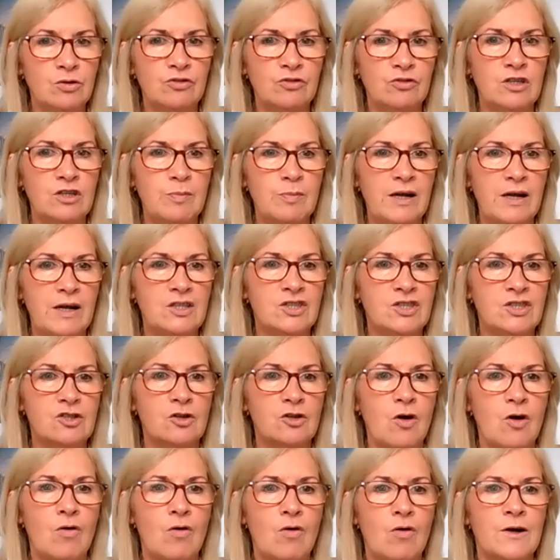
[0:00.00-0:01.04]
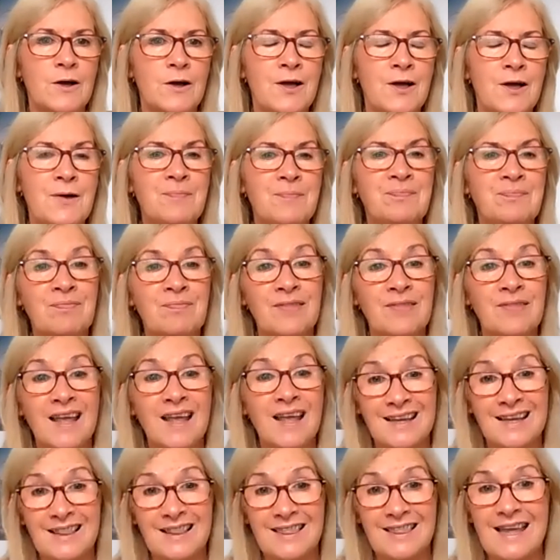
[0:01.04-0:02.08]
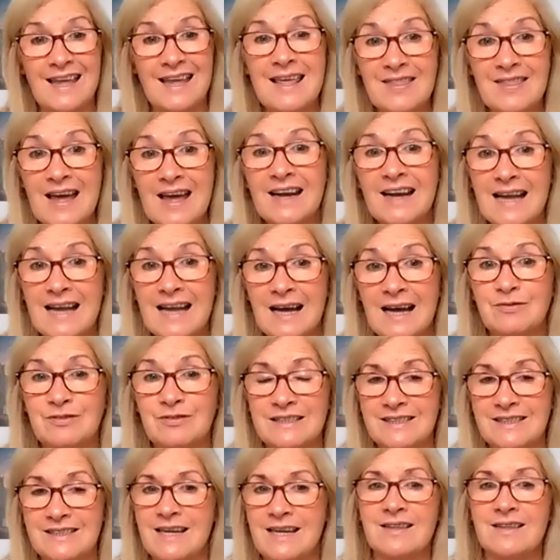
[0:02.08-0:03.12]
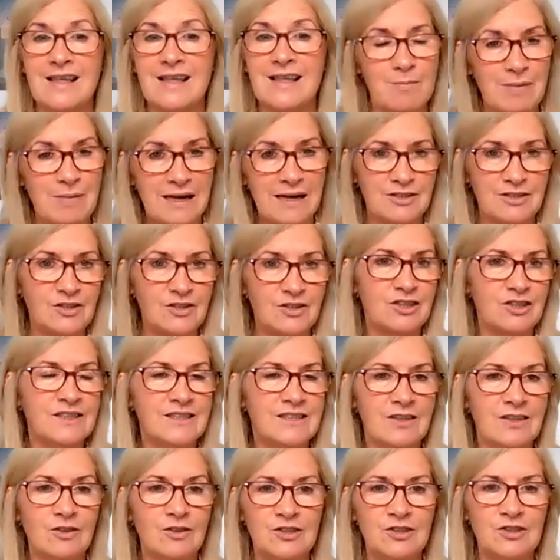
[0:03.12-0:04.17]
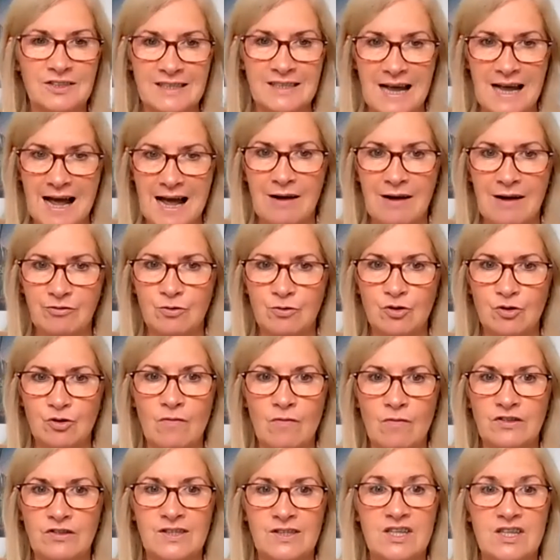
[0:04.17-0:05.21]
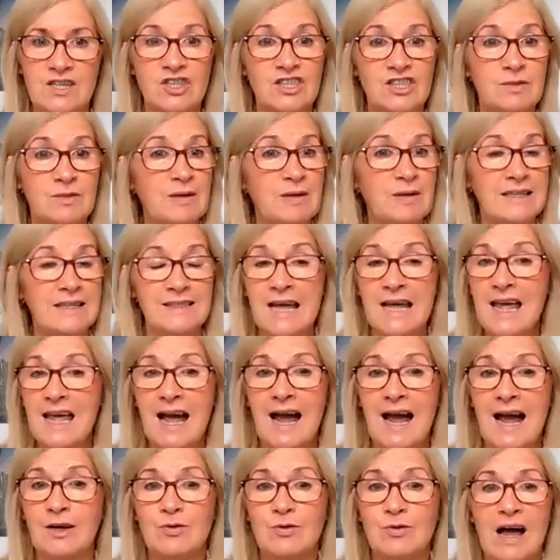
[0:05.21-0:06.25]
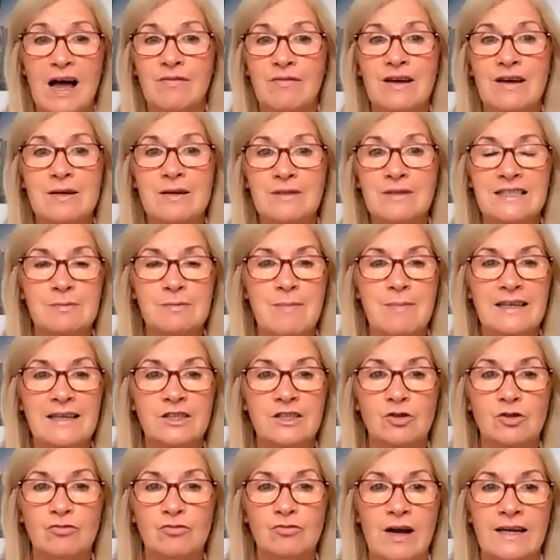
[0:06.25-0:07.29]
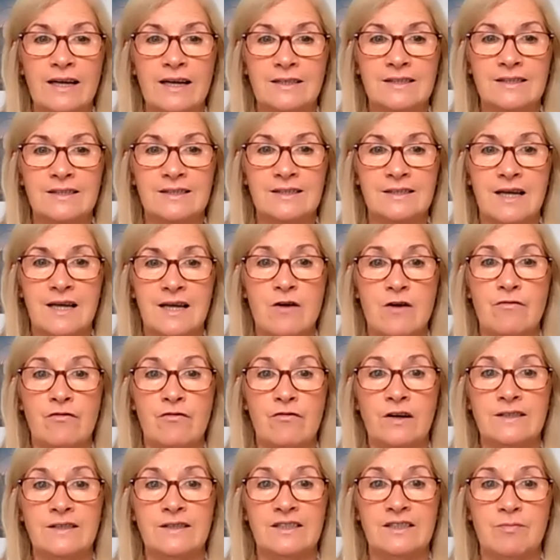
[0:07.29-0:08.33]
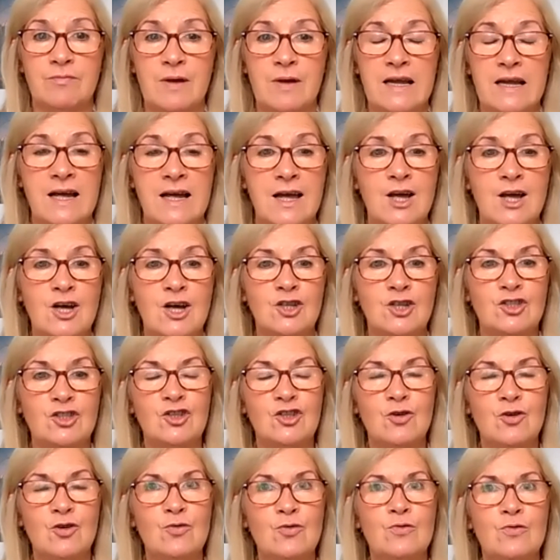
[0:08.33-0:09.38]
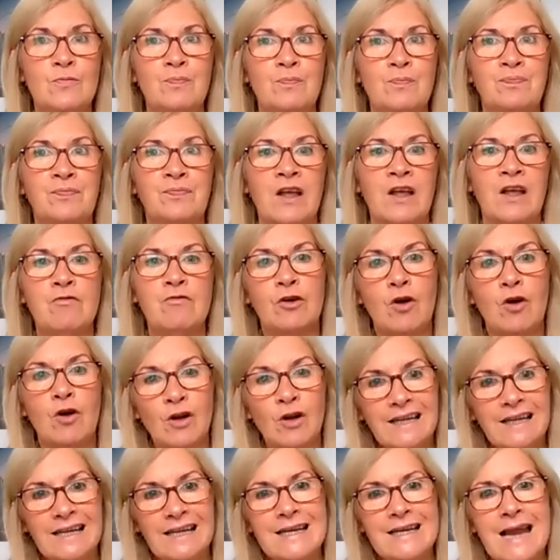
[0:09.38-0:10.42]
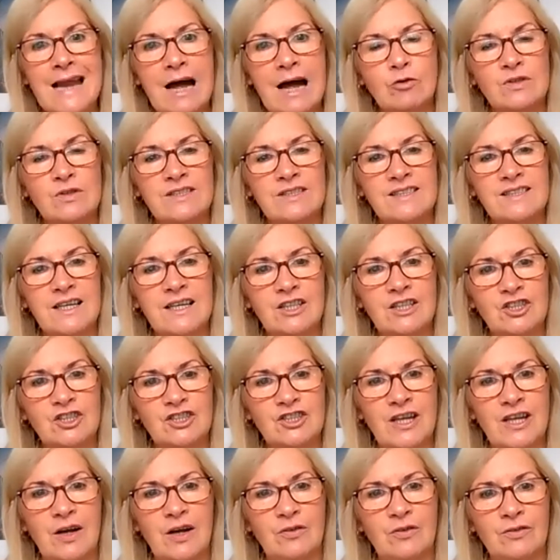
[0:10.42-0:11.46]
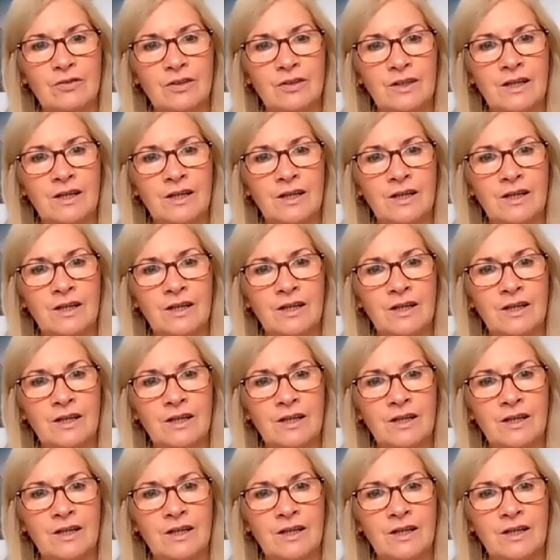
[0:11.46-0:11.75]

or 3 pages long. They then have to take that back to the consultant to have those conversations, because I don't have anybody's medical records in front of me. So for all I can narrow the search down,